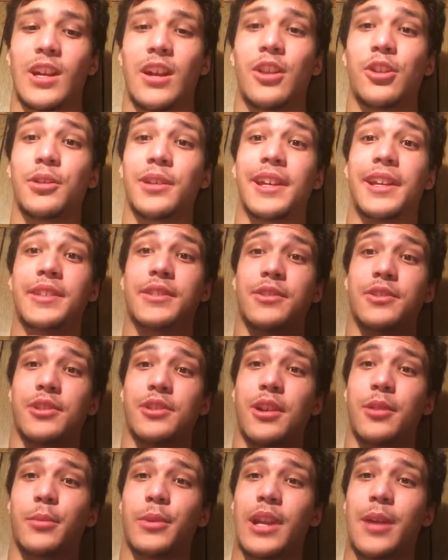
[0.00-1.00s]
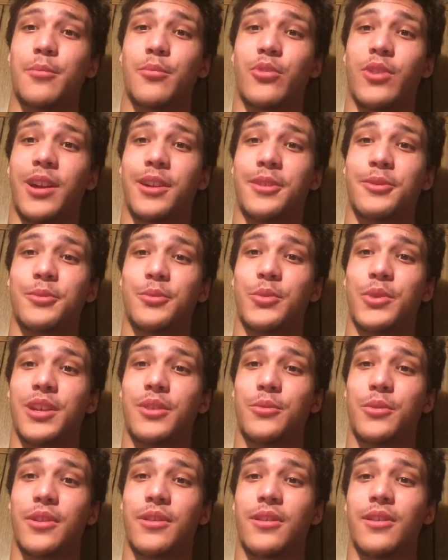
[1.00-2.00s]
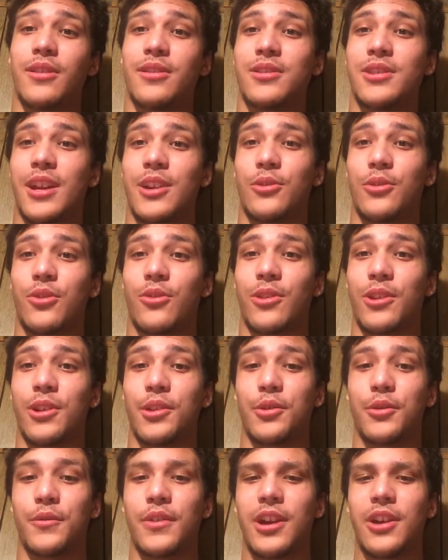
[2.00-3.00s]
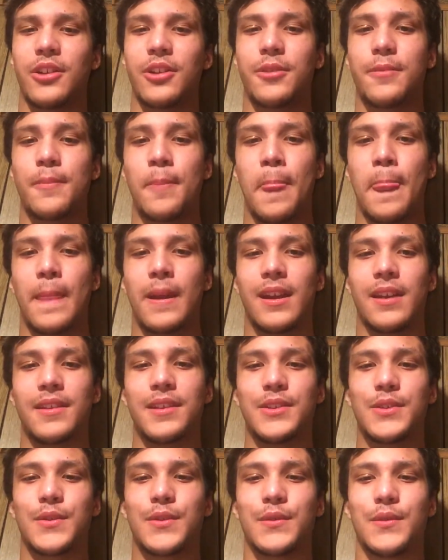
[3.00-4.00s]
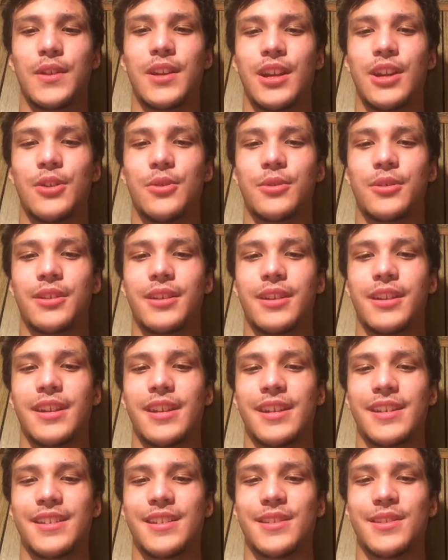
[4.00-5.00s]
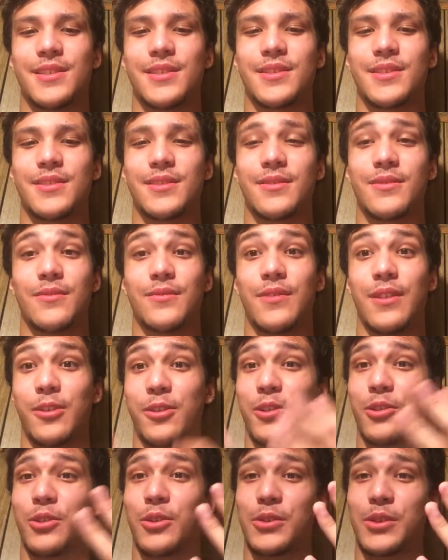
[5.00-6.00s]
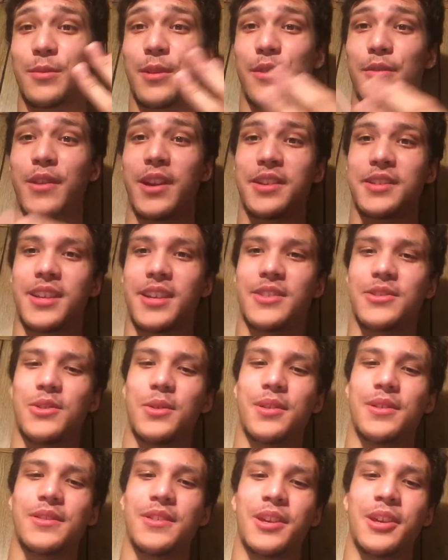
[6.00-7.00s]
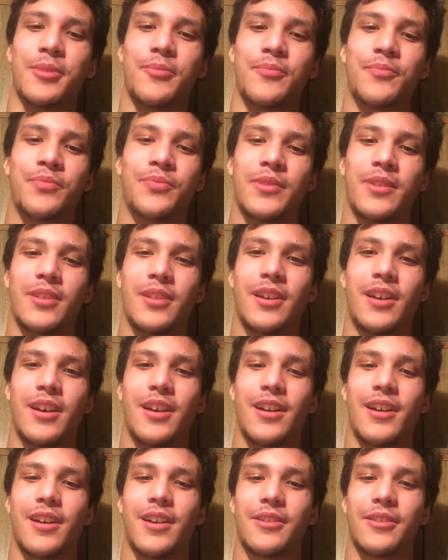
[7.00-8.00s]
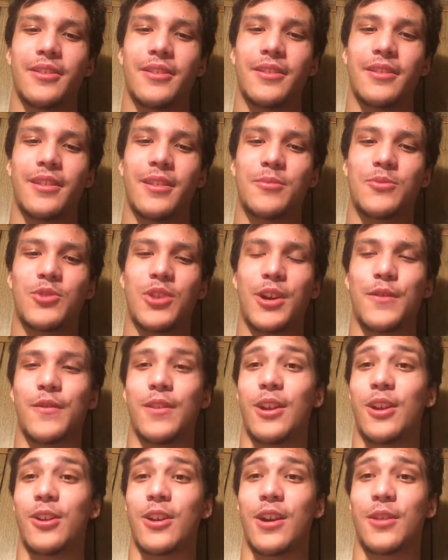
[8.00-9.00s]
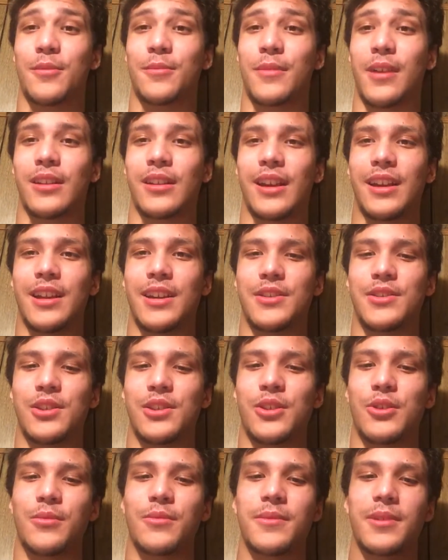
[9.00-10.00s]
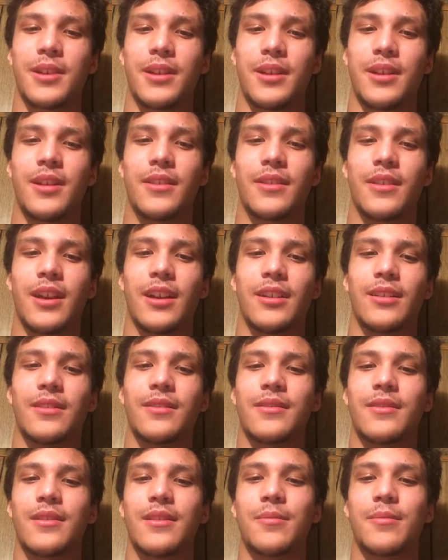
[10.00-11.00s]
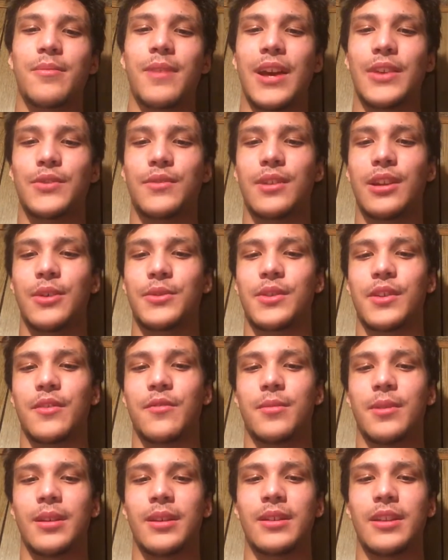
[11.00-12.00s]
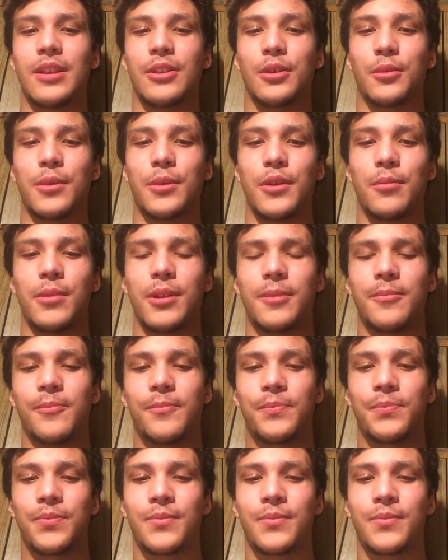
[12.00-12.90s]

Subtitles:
Hello ladies and gentlemen, I'm Brandon Wynn with the channel Critical Failure, and this video is very close to my face, as you can see. I'm trying to figure out my light issue that the past videos have been dealing with, but